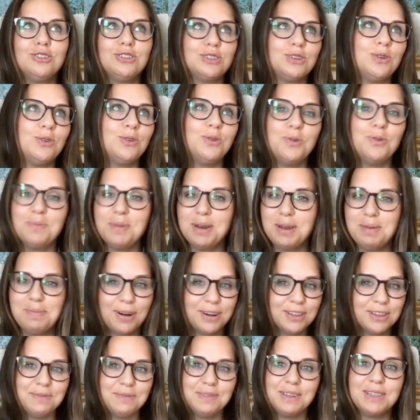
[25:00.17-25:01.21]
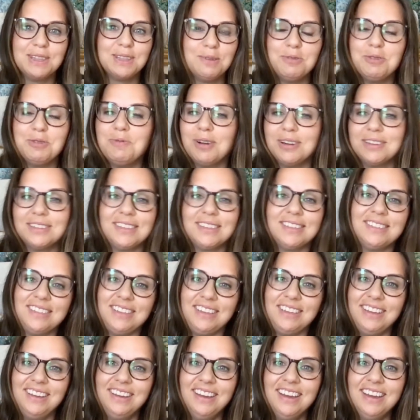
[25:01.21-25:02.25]
so many parts of it that we want to
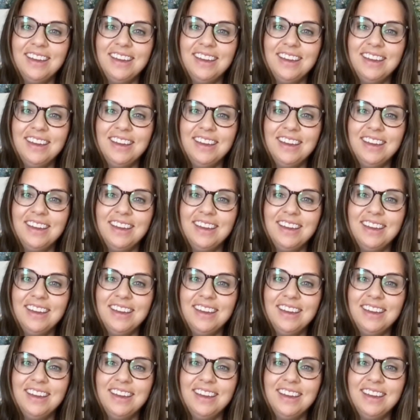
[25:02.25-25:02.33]
see.